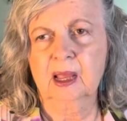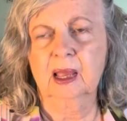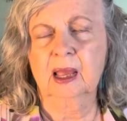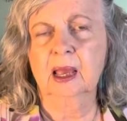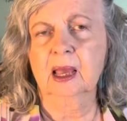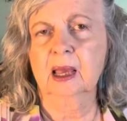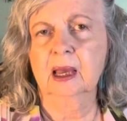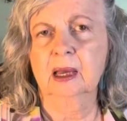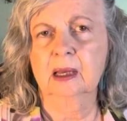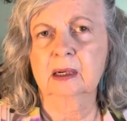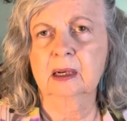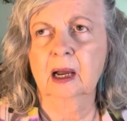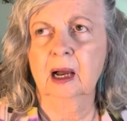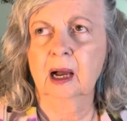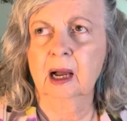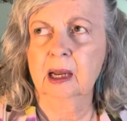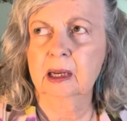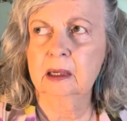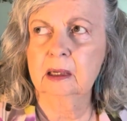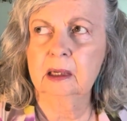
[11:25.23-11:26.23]
and
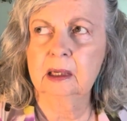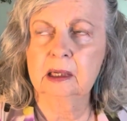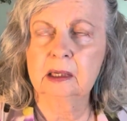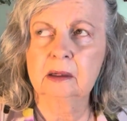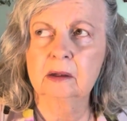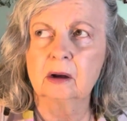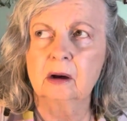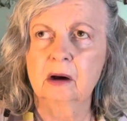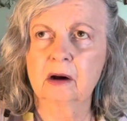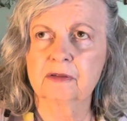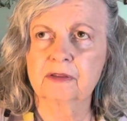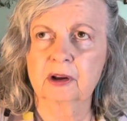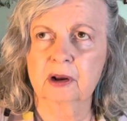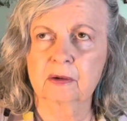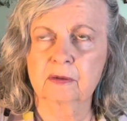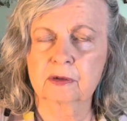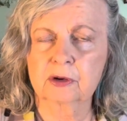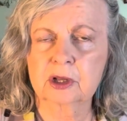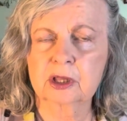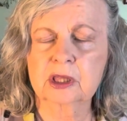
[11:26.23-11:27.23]
I cleaned off
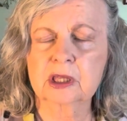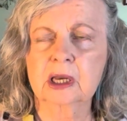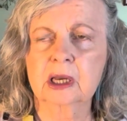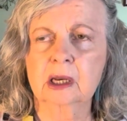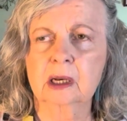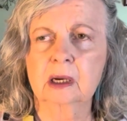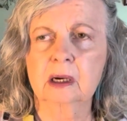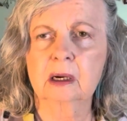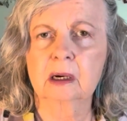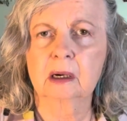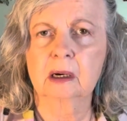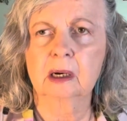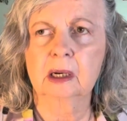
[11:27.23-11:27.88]
everything.